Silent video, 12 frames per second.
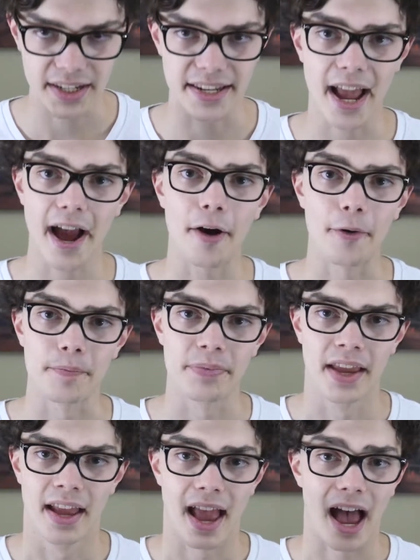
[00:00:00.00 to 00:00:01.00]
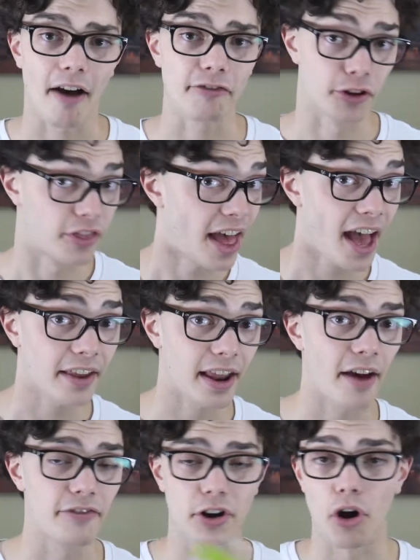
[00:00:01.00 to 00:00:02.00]
Now, after that,
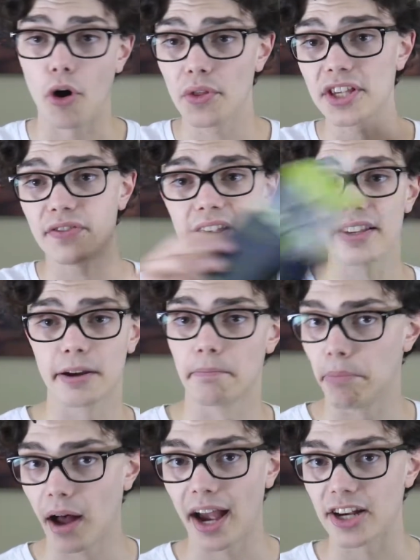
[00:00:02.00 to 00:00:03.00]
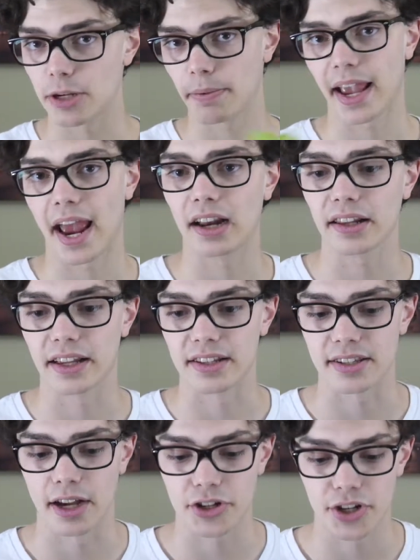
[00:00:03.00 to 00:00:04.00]
after all these fees combined, shipping, handling, and
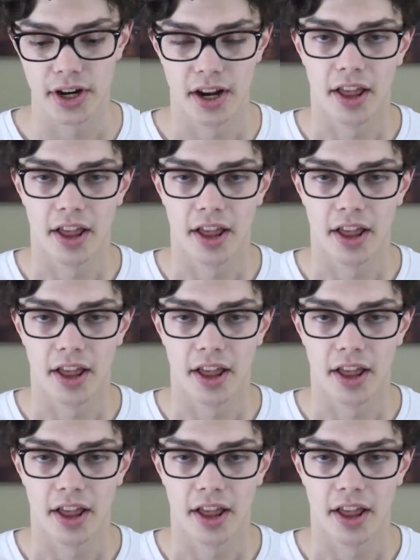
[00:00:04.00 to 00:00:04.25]
such,